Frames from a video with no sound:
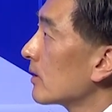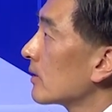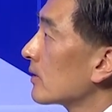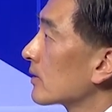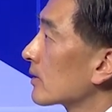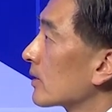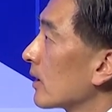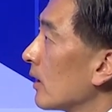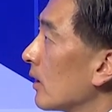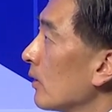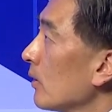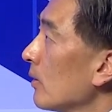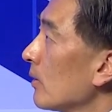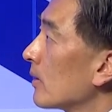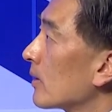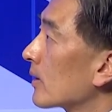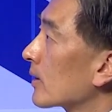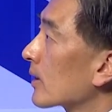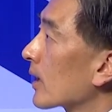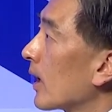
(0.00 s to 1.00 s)

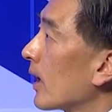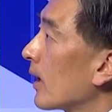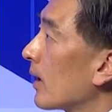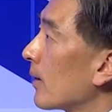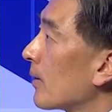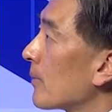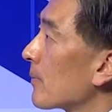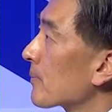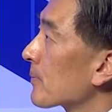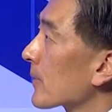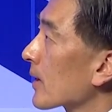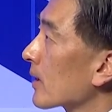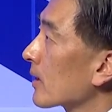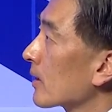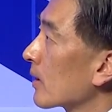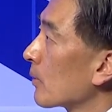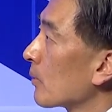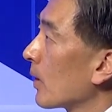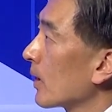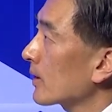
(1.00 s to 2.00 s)
So um,
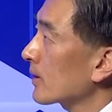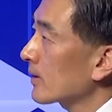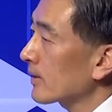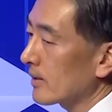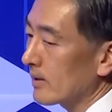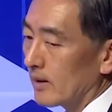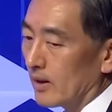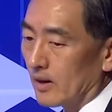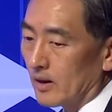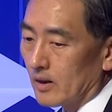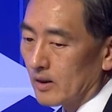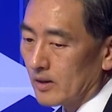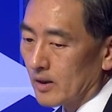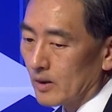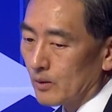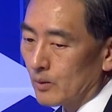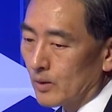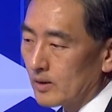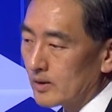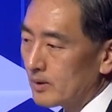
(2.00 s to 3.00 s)
you know, what uh,
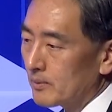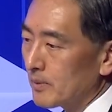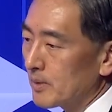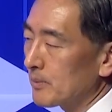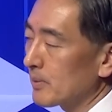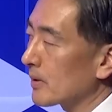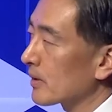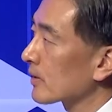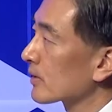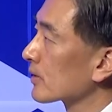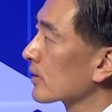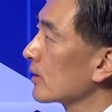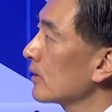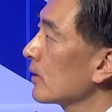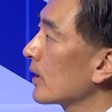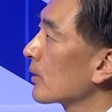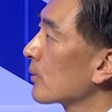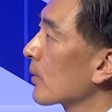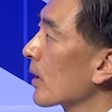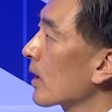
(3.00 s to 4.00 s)
can quantum computers
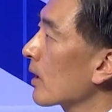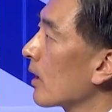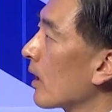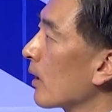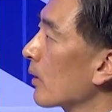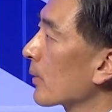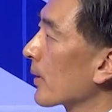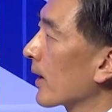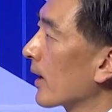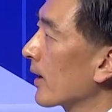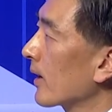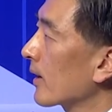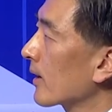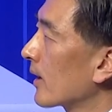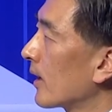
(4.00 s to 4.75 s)
do and where are we?